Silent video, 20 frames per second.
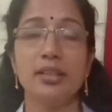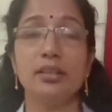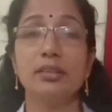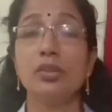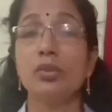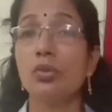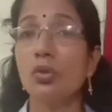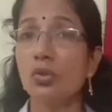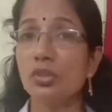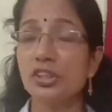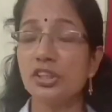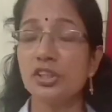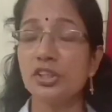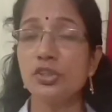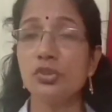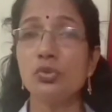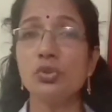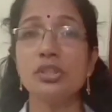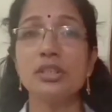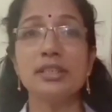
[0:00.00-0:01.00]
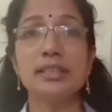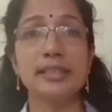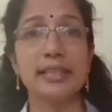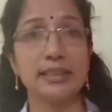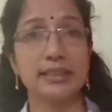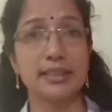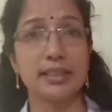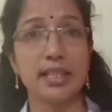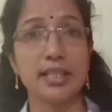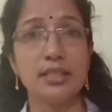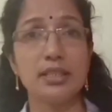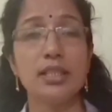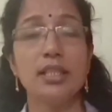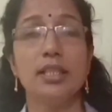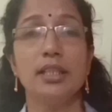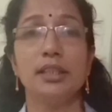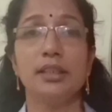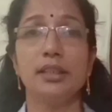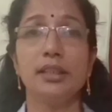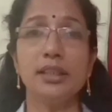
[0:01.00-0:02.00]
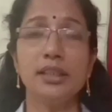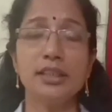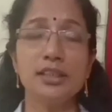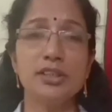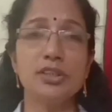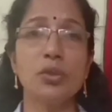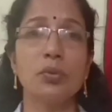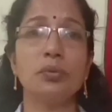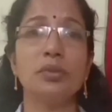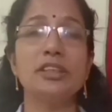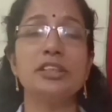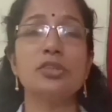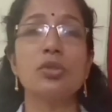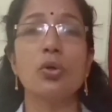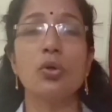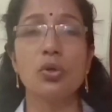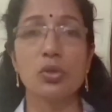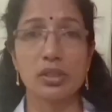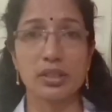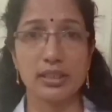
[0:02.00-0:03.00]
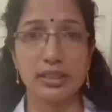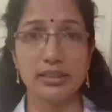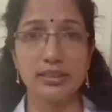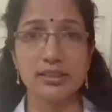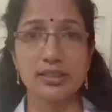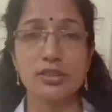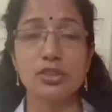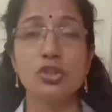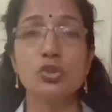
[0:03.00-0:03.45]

the Constitution says that each of these organs